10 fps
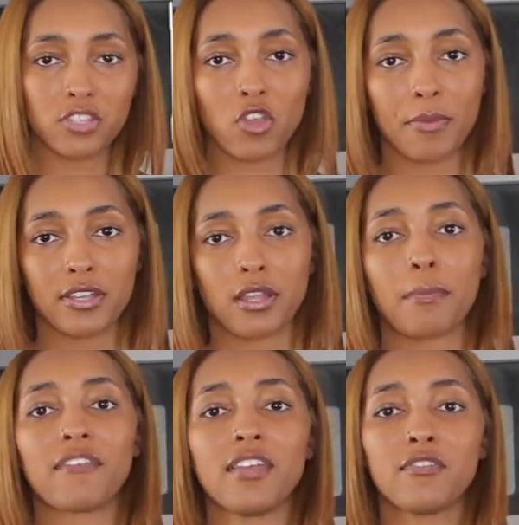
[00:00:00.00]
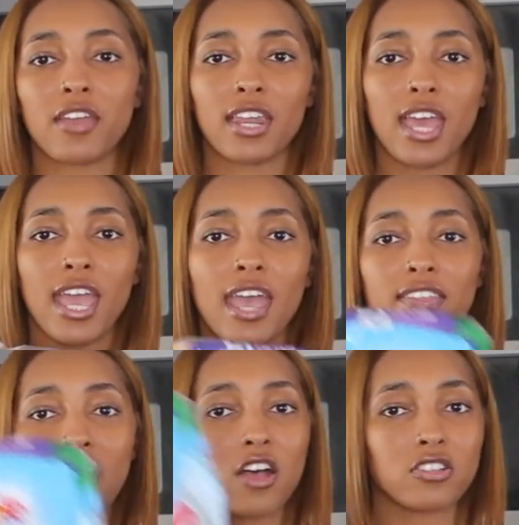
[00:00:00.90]
Strawberries are my favorite.
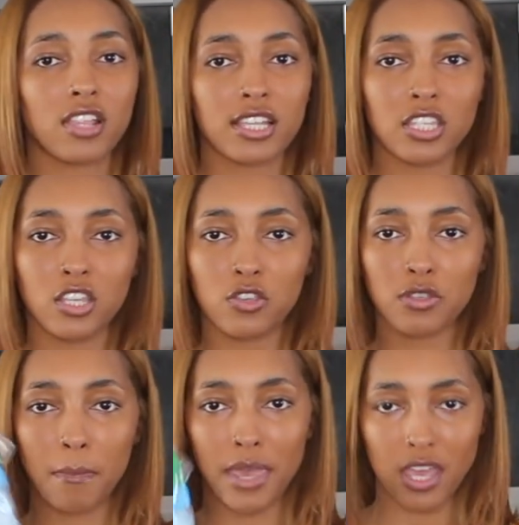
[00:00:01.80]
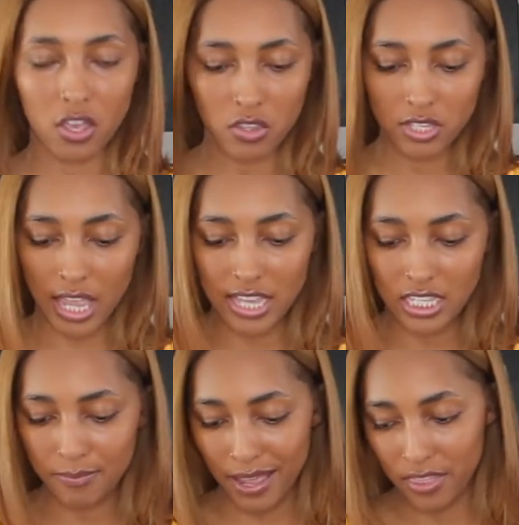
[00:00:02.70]
And then I also like to use mangoes. I
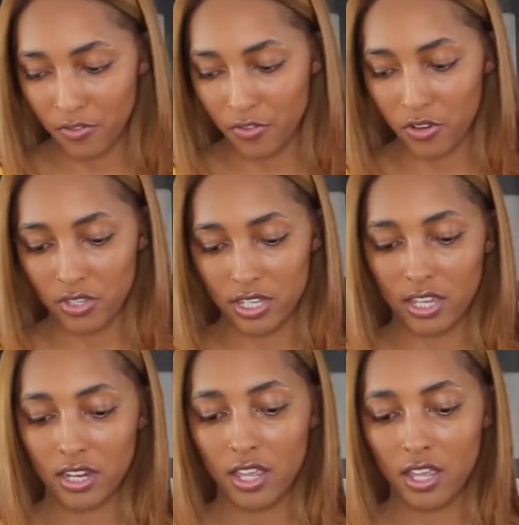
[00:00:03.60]
just buy the frozen